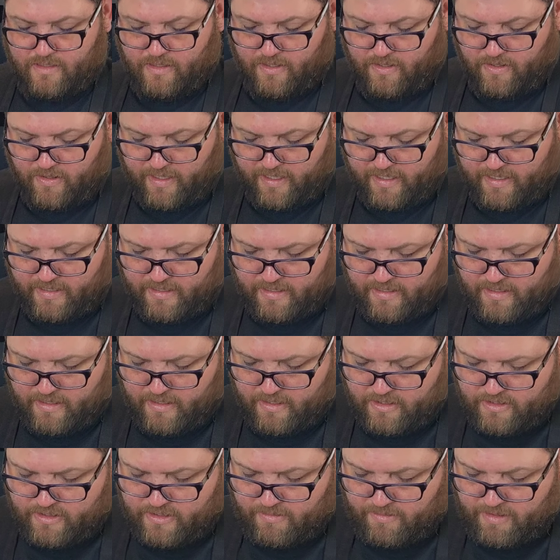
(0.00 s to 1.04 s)
All right,
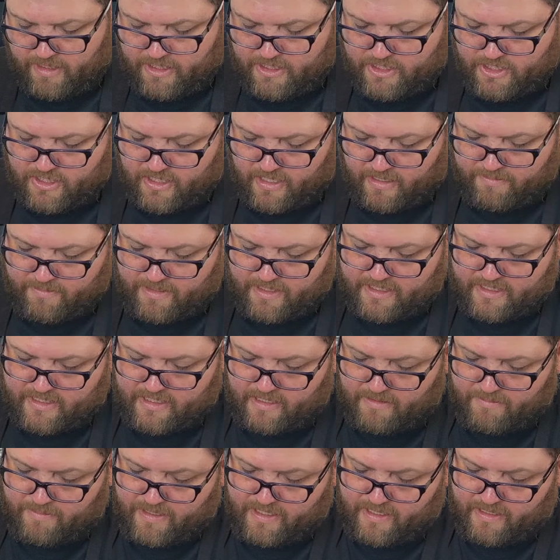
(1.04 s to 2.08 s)
so I'm gonna chop this
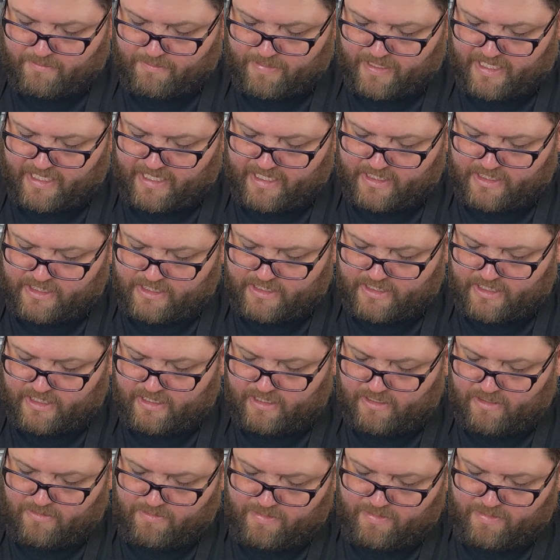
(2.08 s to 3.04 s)
up in the pan just a little